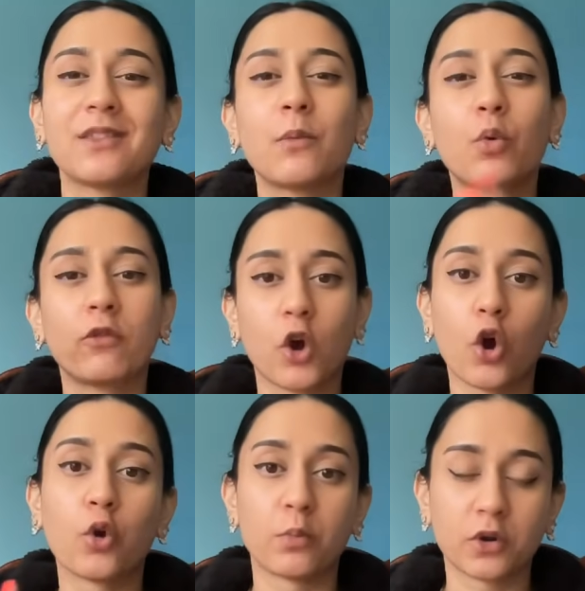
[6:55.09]
they're more of a
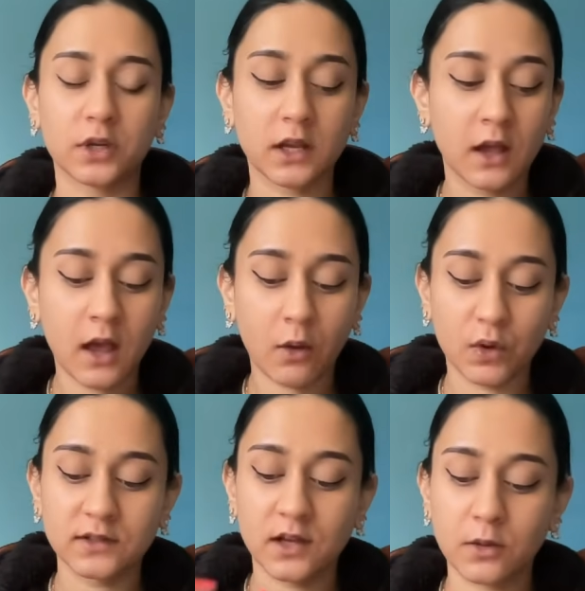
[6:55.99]
homebody.
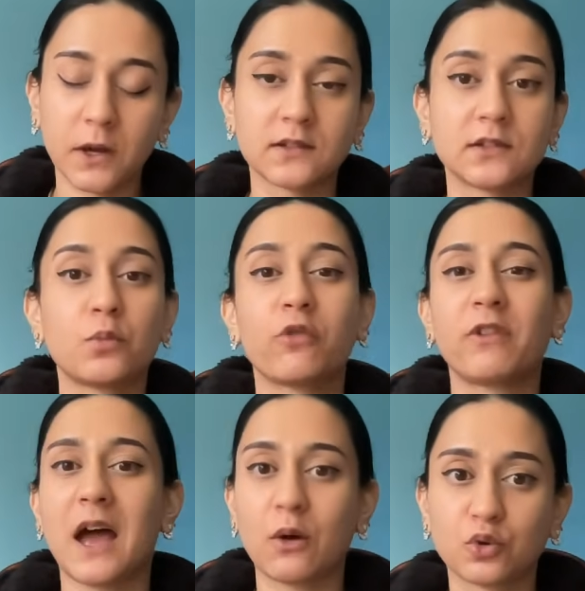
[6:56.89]
Whereas the other person's more of
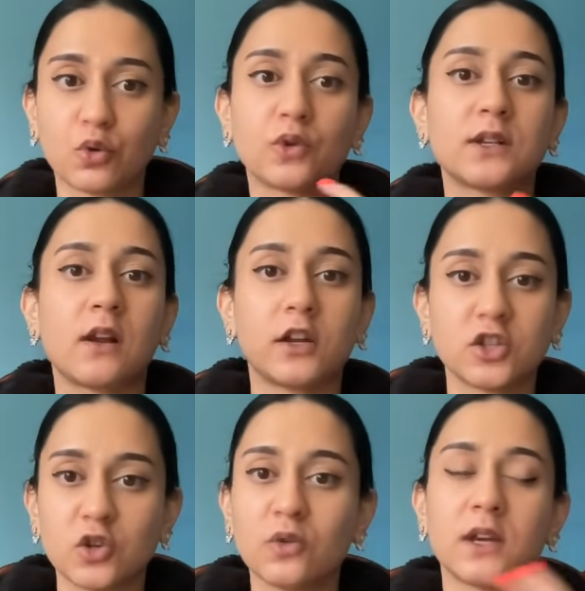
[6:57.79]
an outdoors. They
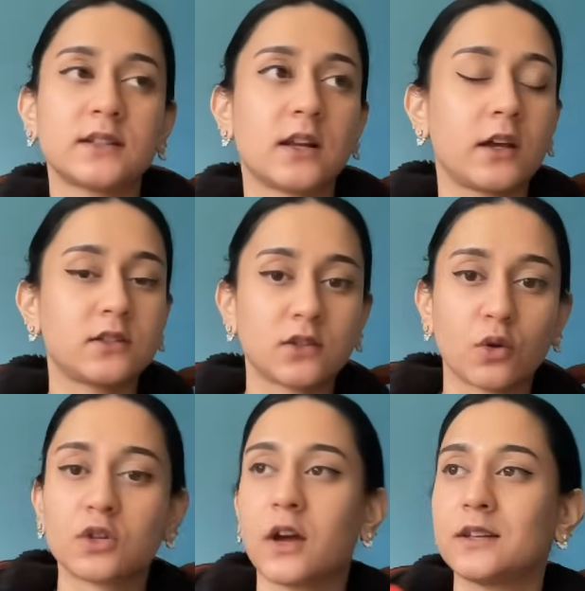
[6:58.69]
like do things. They like to
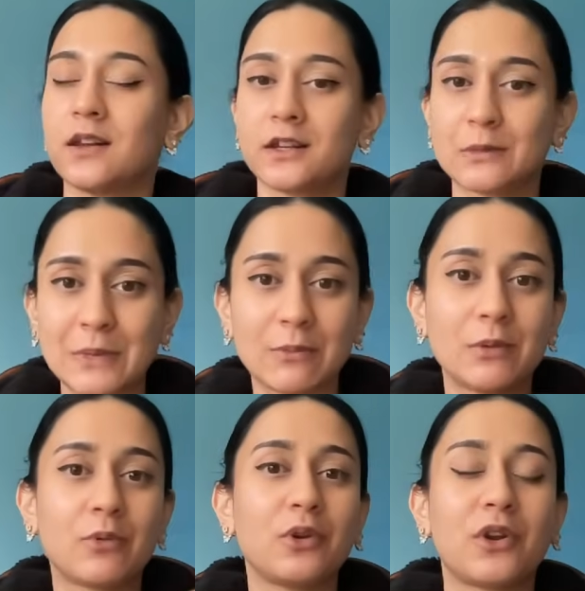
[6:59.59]
socialize. They like to meet
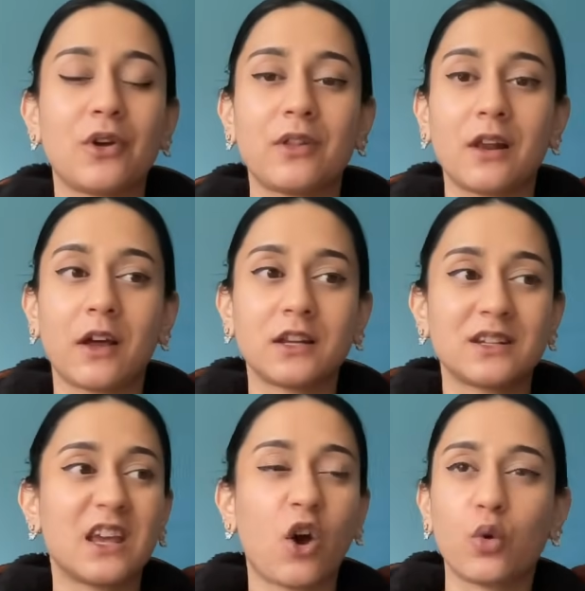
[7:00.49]
people. You know, they like
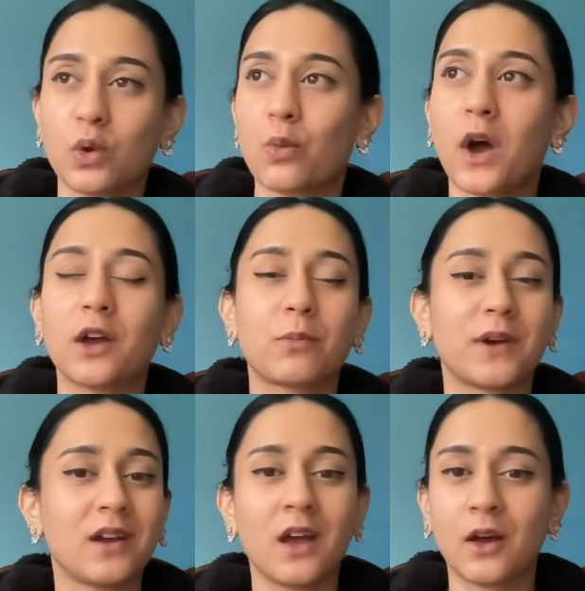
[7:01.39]
to get on with work.
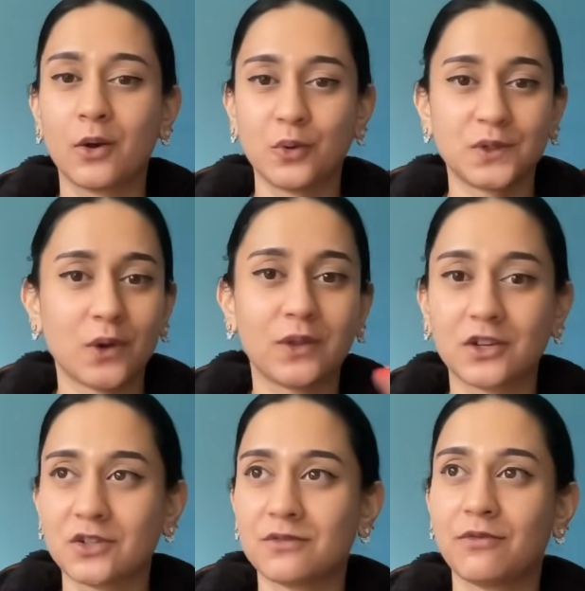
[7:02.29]
But also,
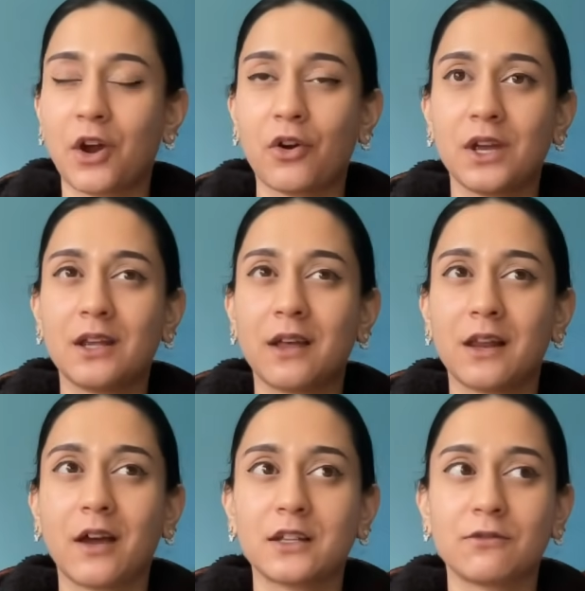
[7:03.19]
they're just very. They
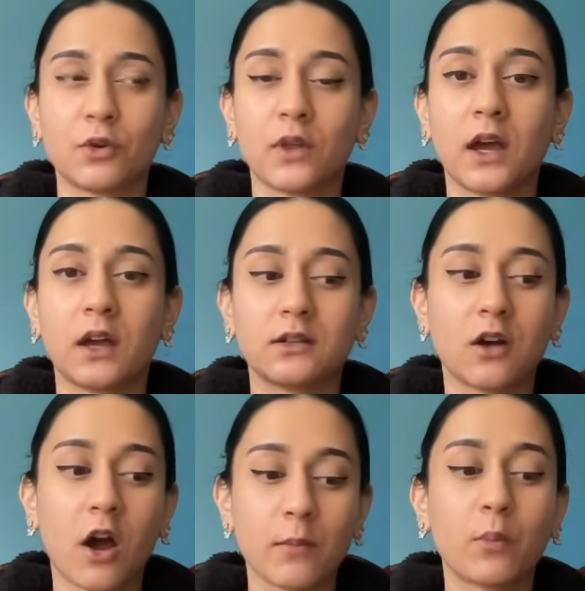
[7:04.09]
like to fill their
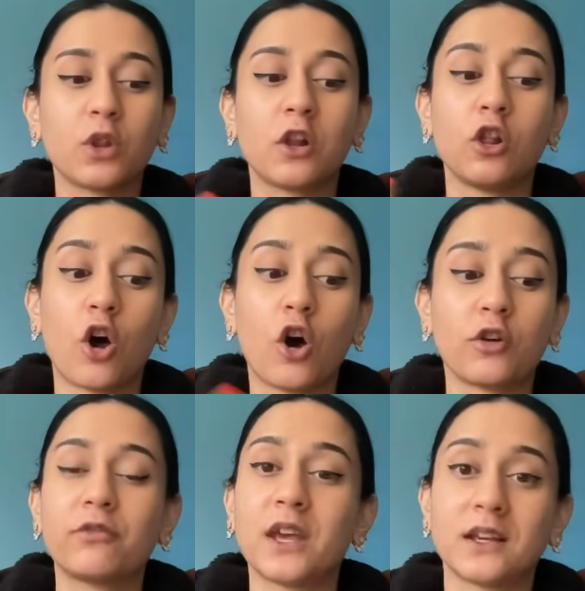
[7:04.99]
time a lot
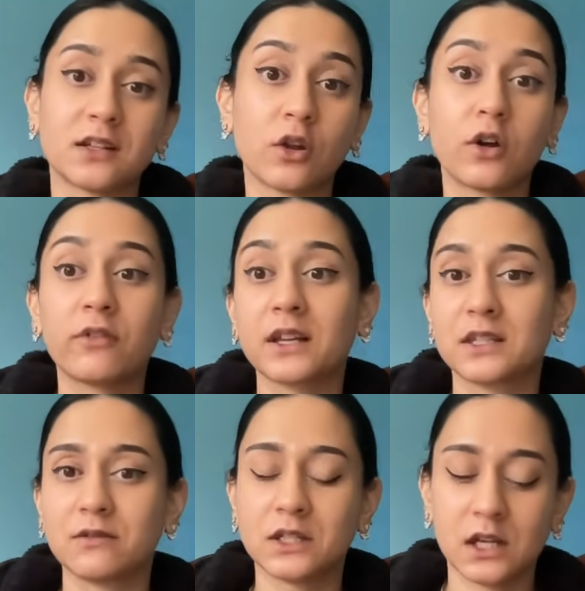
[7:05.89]
of things, a lot of
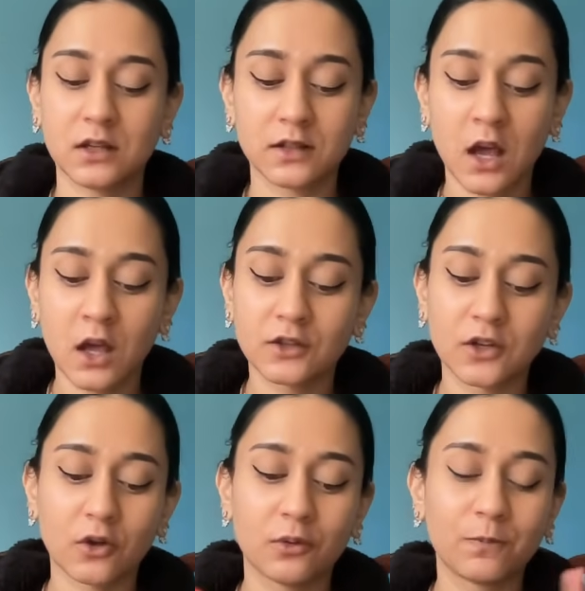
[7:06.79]
activities.
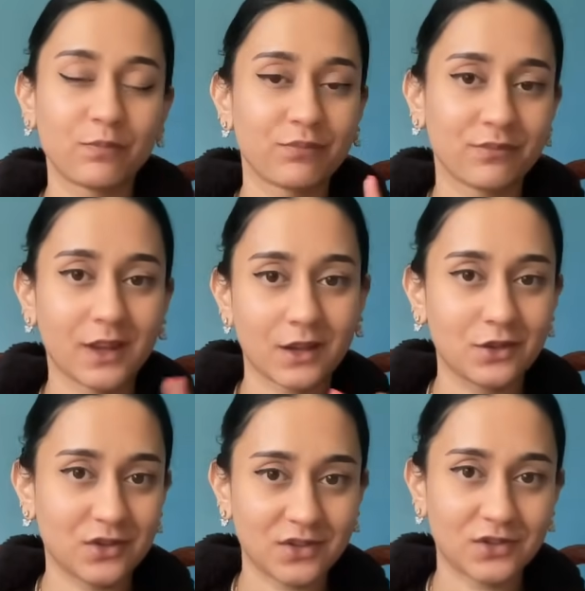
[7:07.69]
So,
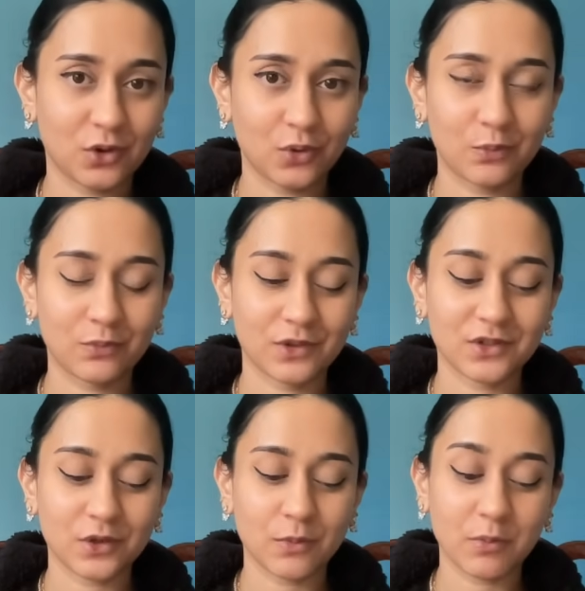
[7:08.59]
there's two. There's
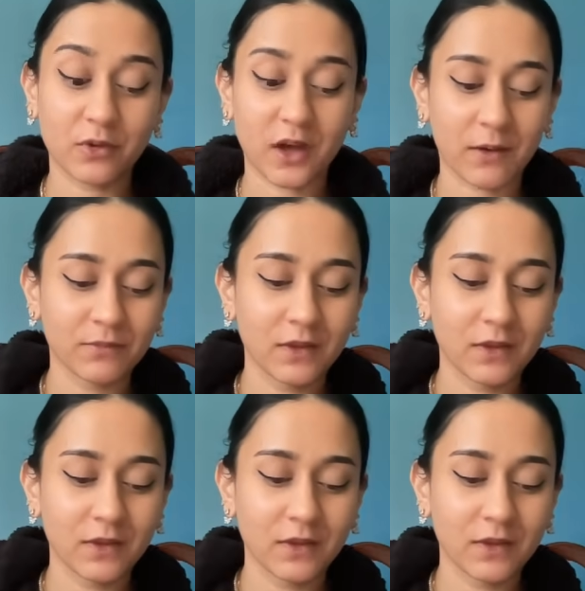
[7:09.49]
two people there.